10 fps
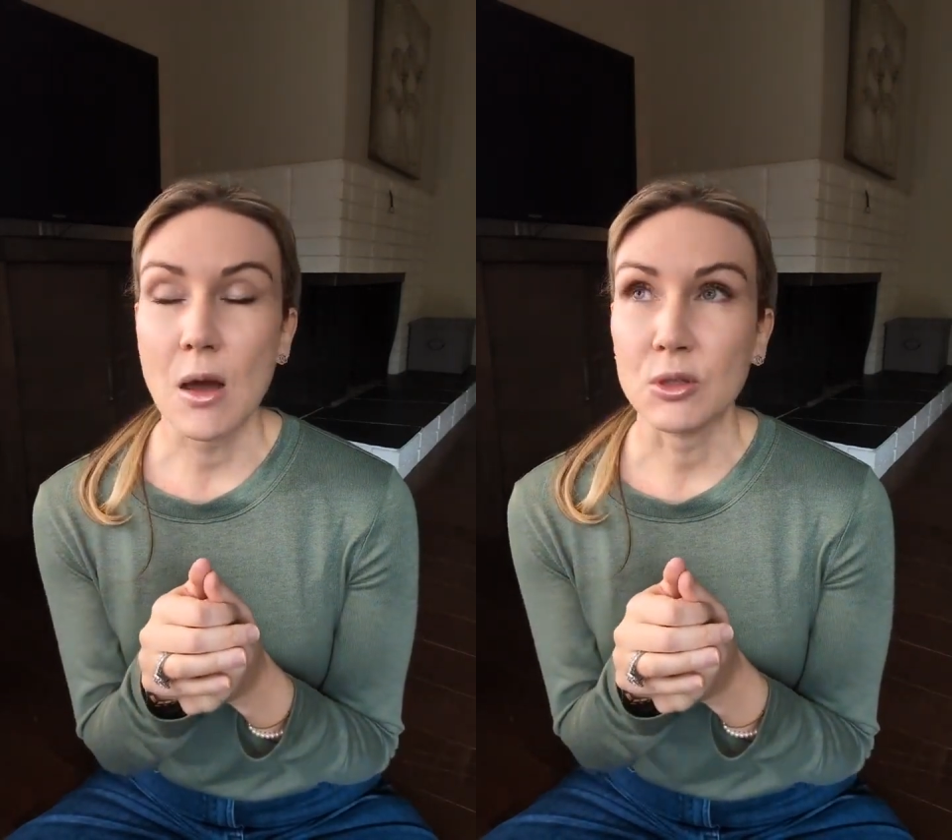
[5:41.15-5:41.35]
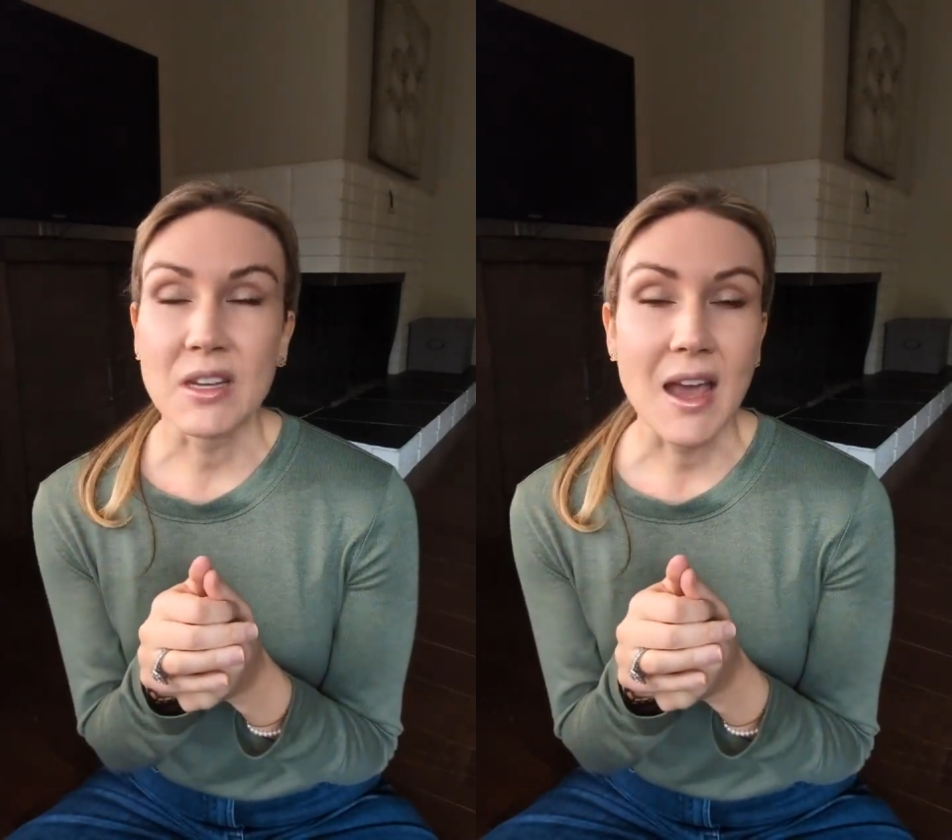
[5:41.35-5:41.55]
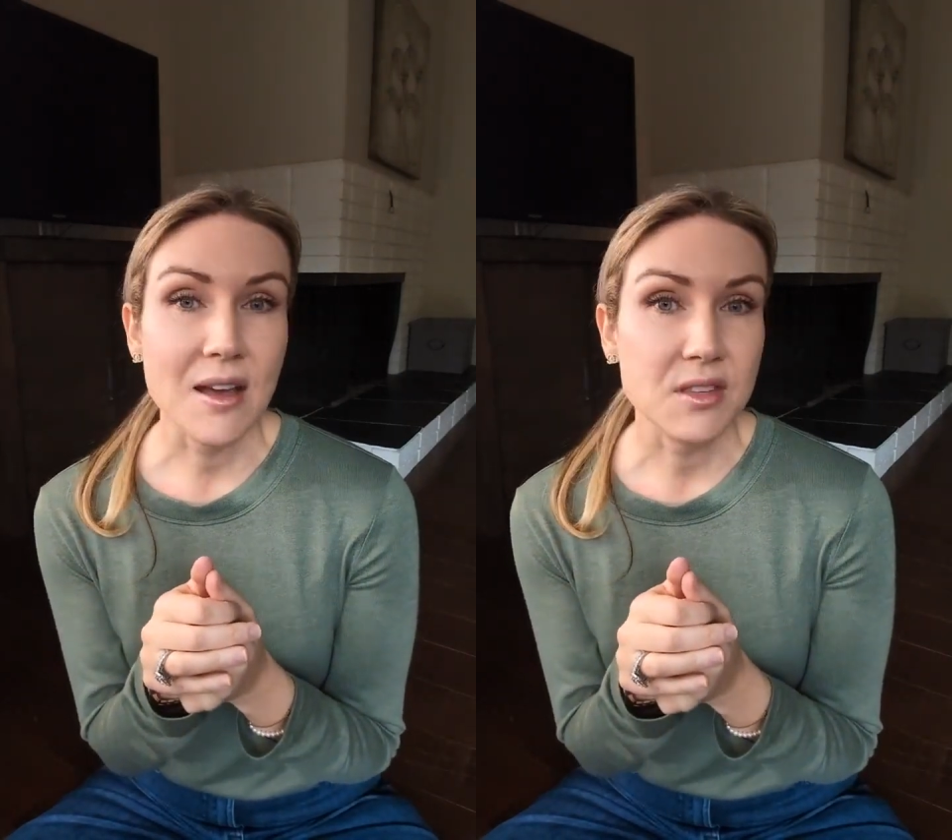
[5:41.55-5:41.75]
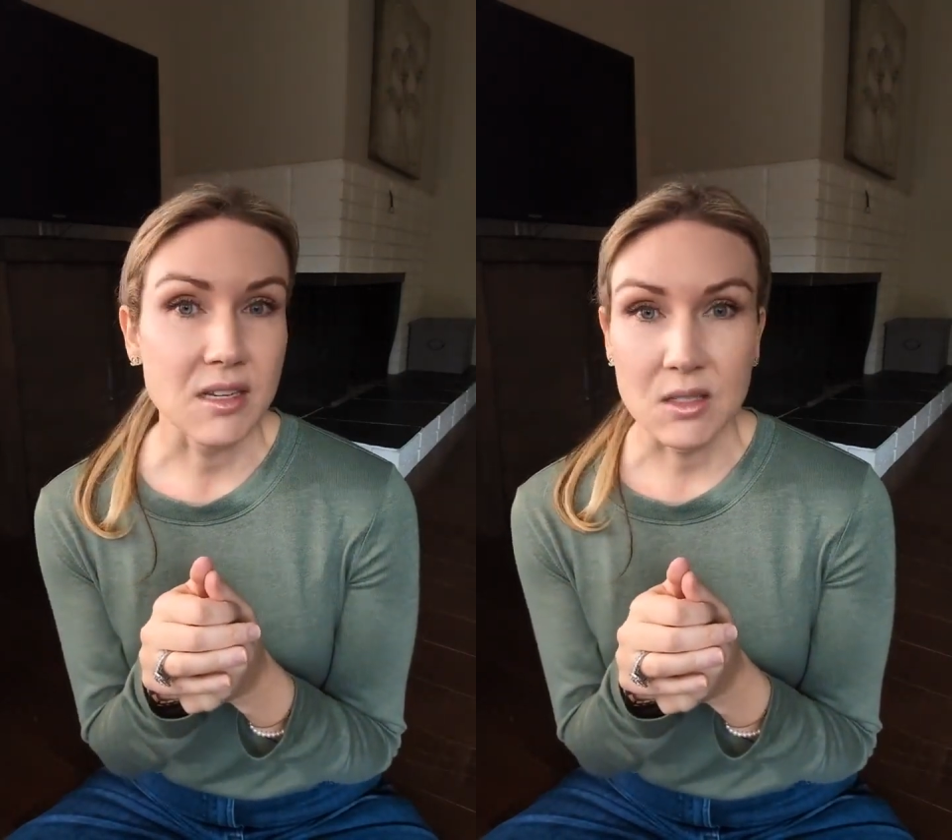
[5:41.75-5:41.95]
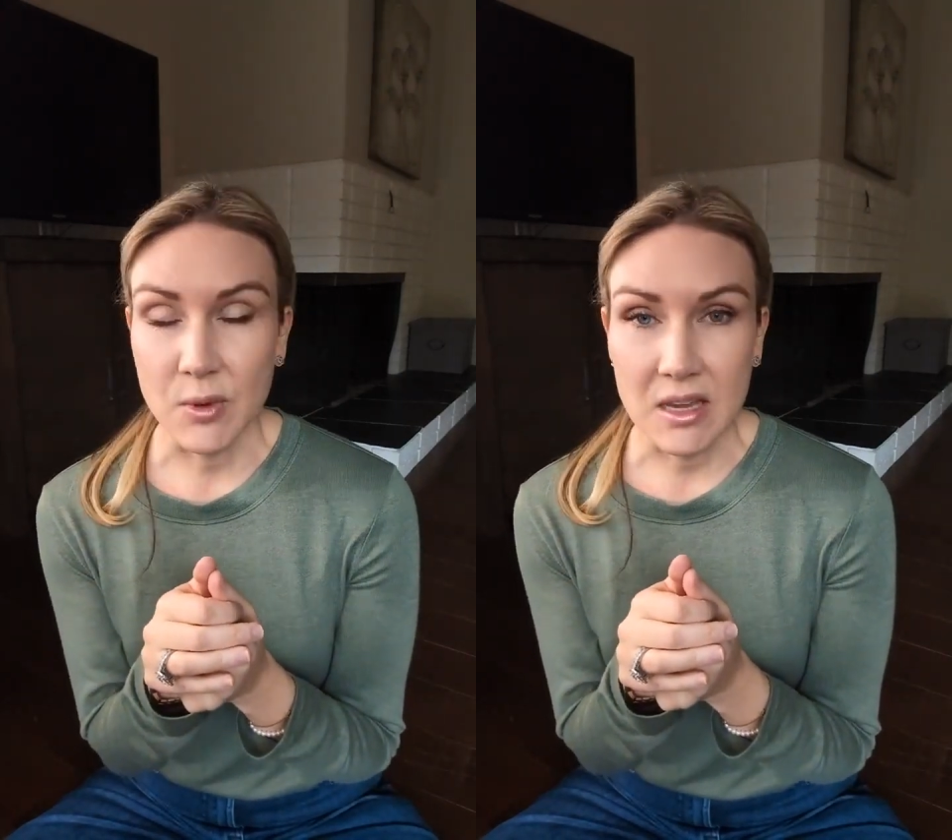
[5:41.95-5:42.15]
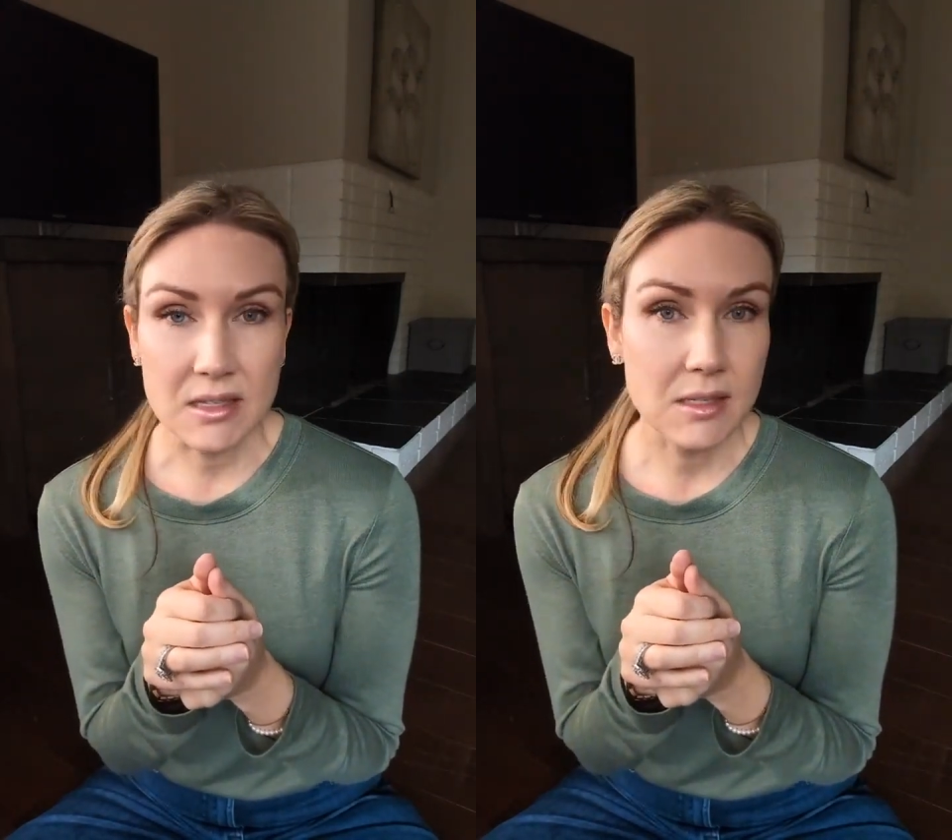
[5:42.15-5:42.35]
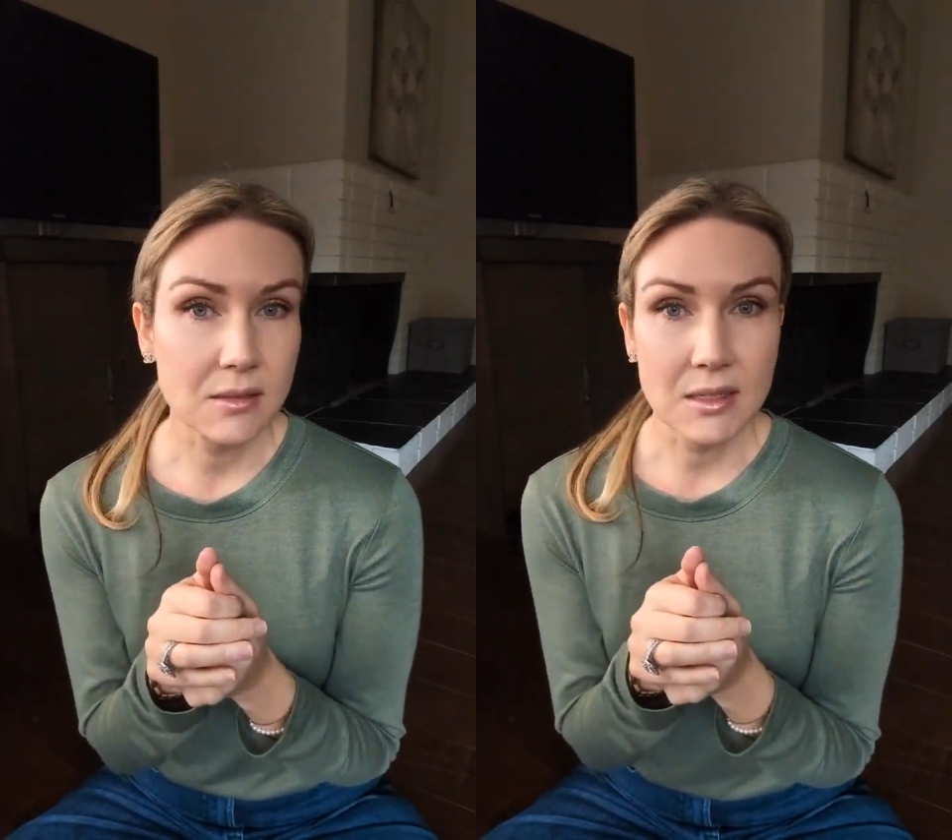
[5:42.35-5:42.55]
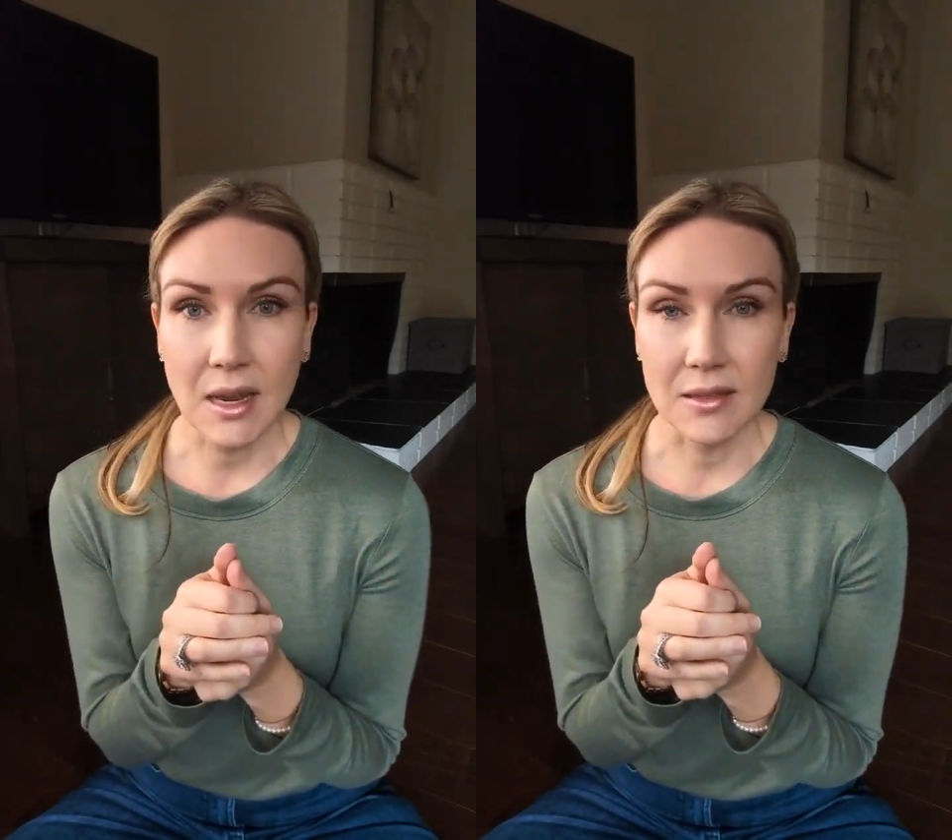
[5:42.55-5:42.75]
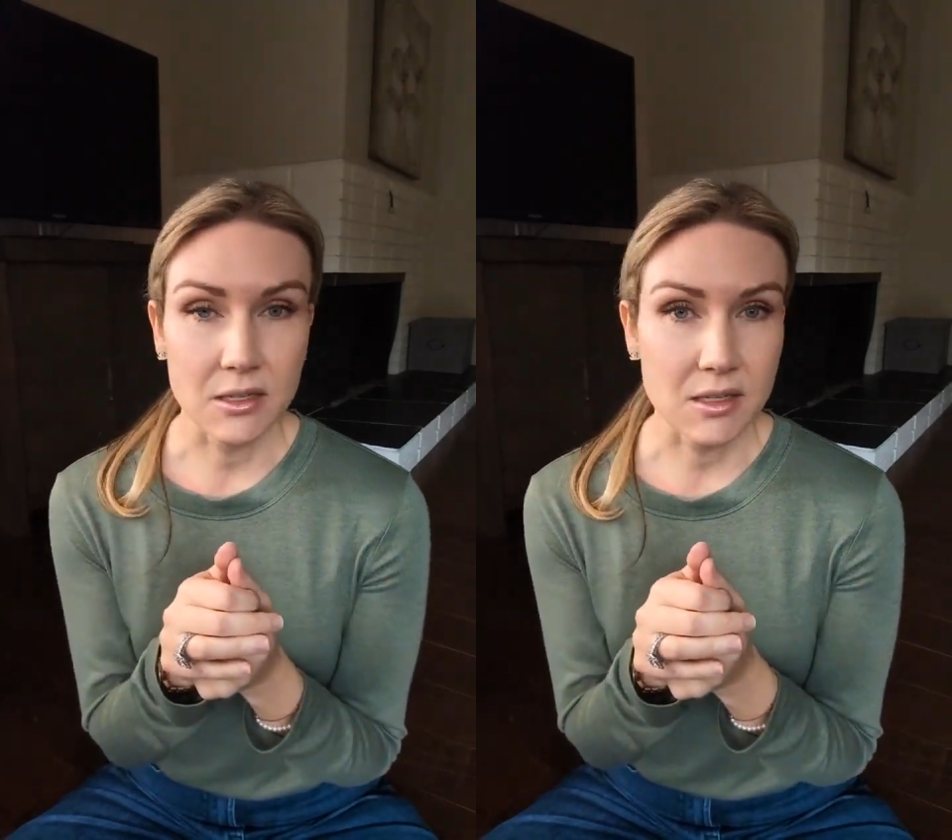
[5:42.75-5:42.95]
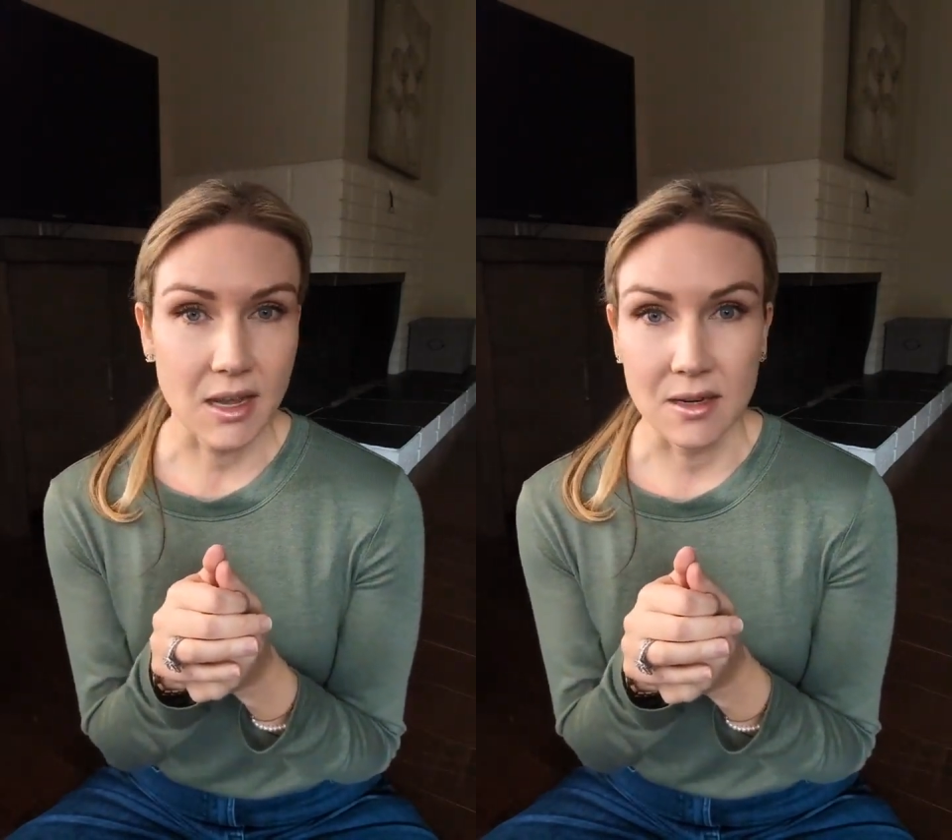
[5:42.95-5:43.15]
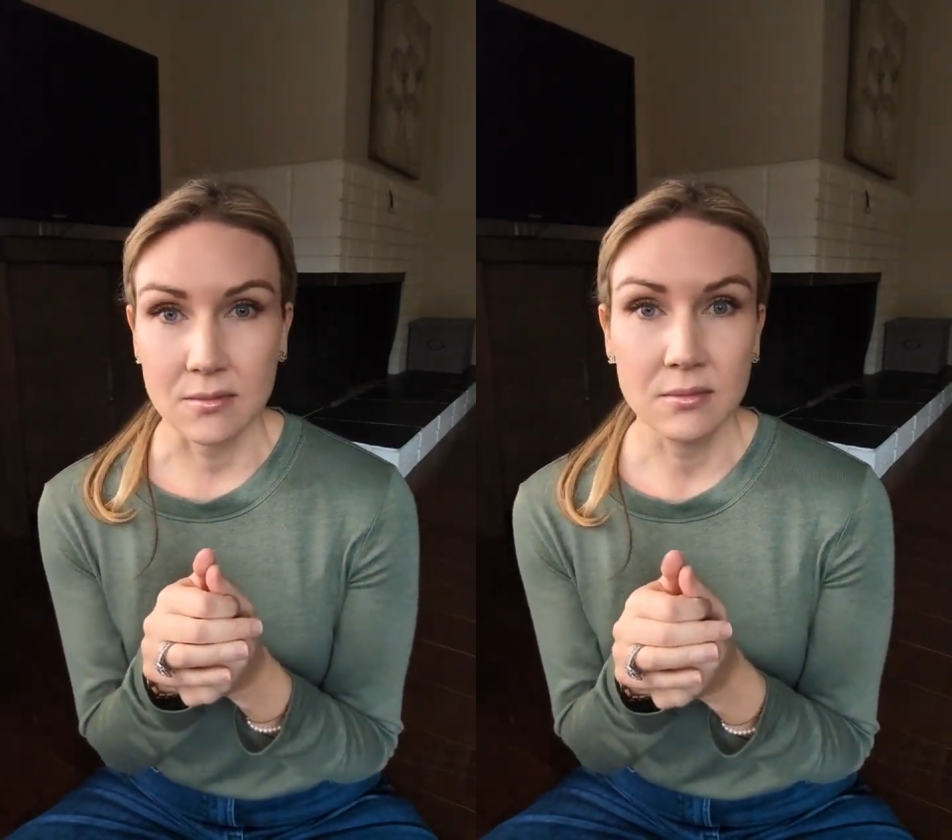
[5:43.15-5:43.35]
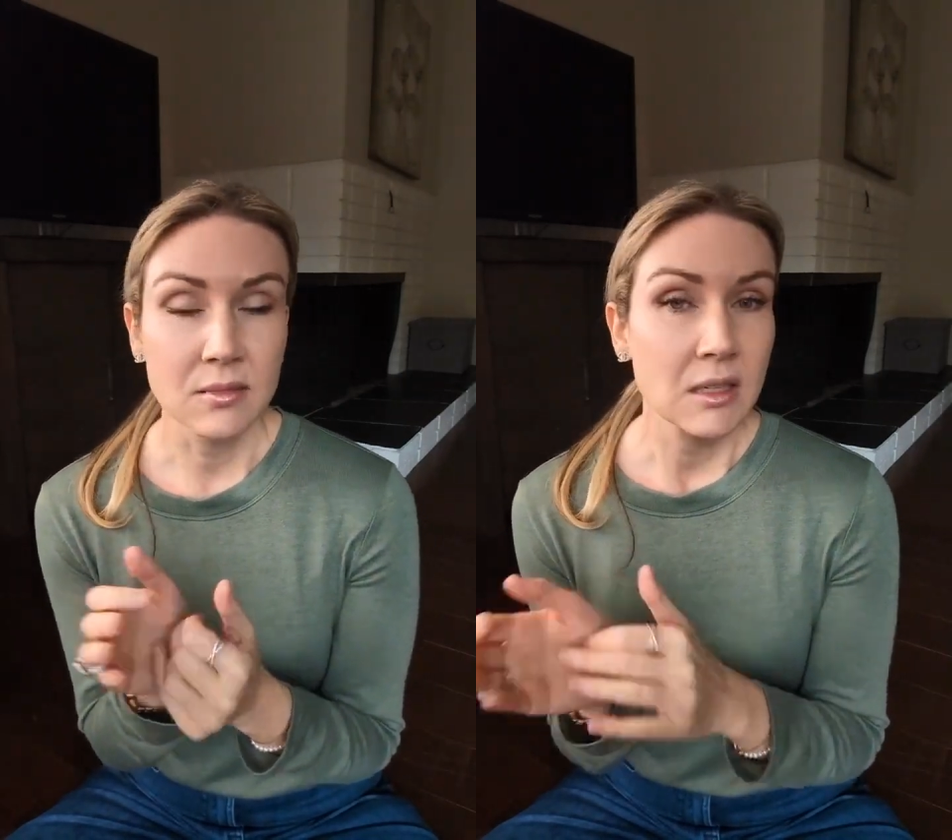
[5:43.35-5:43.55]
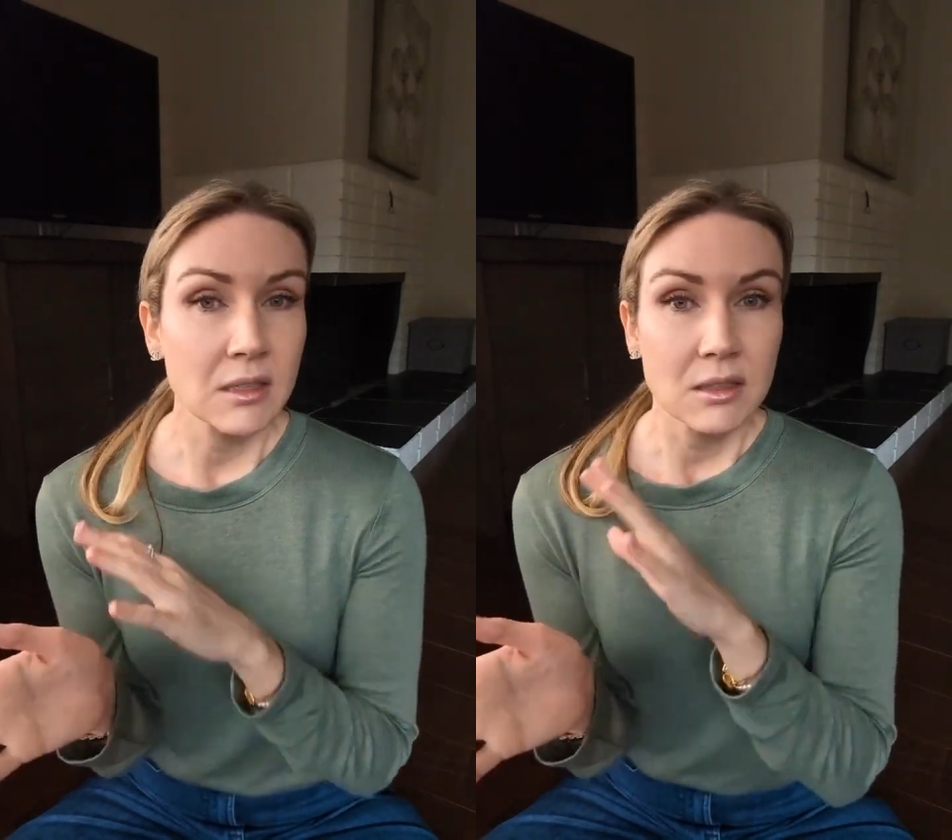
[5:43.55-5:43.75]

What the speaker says: only have 6 weeks to get their skin,